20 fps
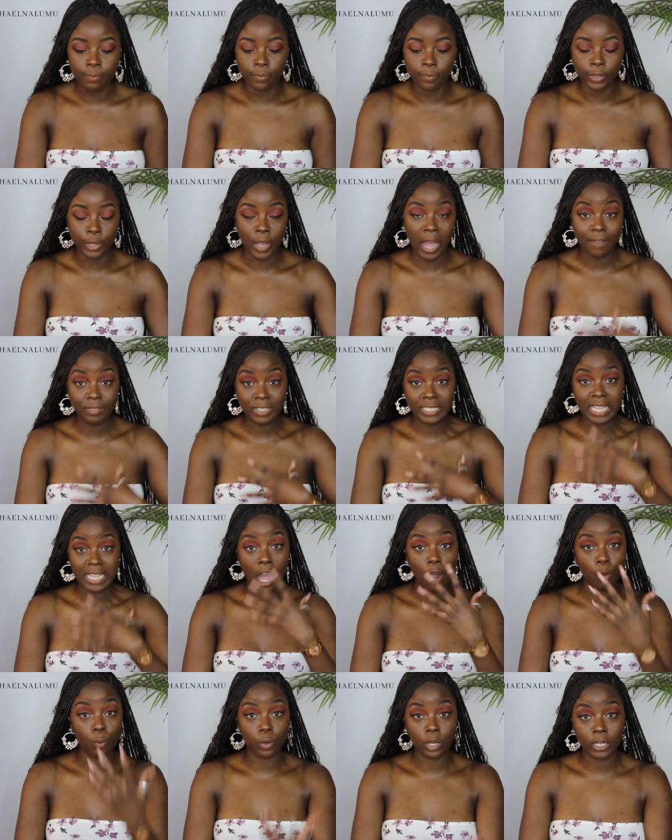you have these
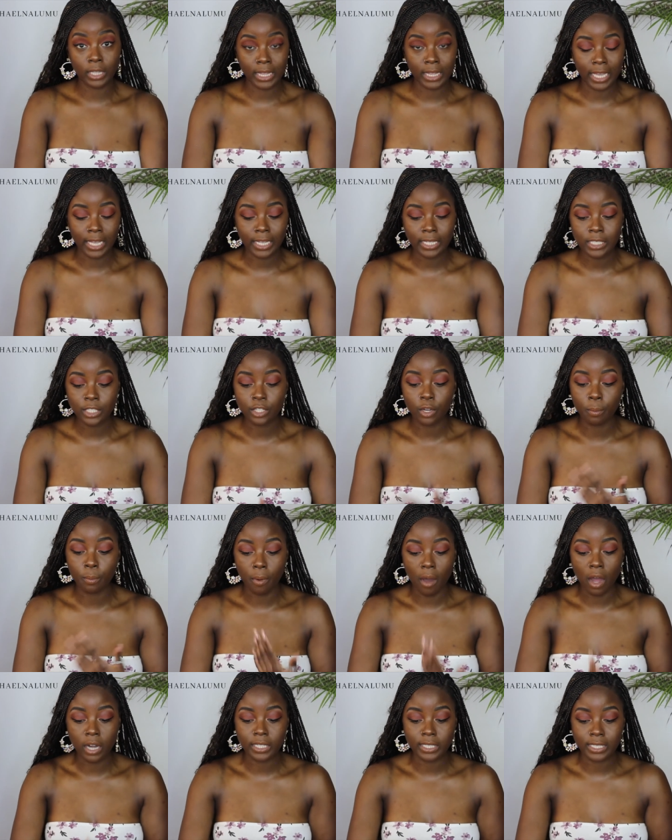outward things,
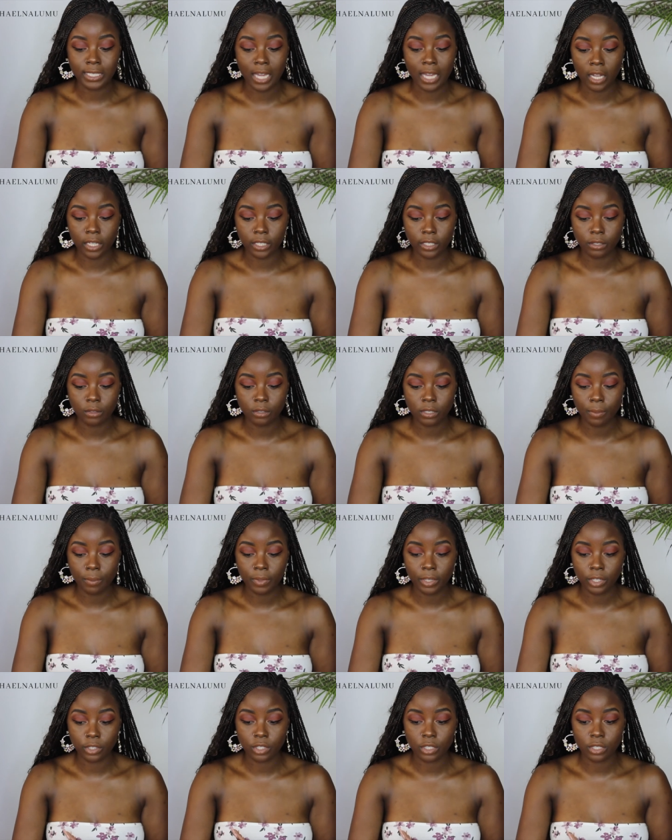your body is telling you
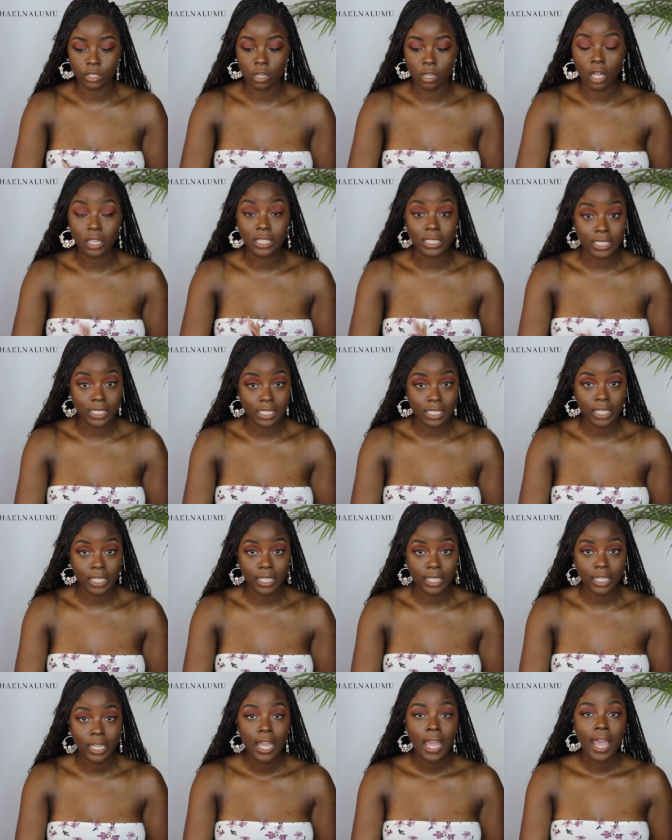something, you're just not
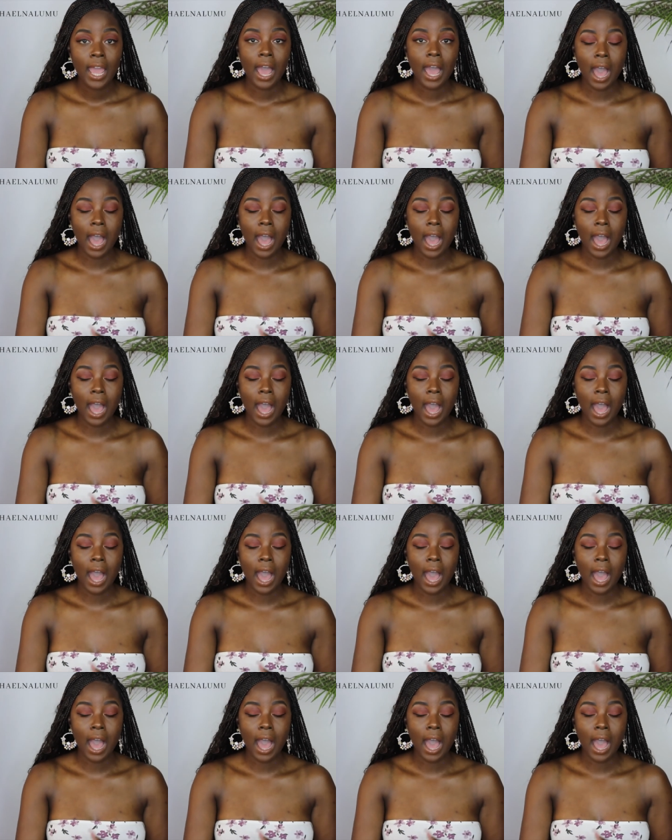listening.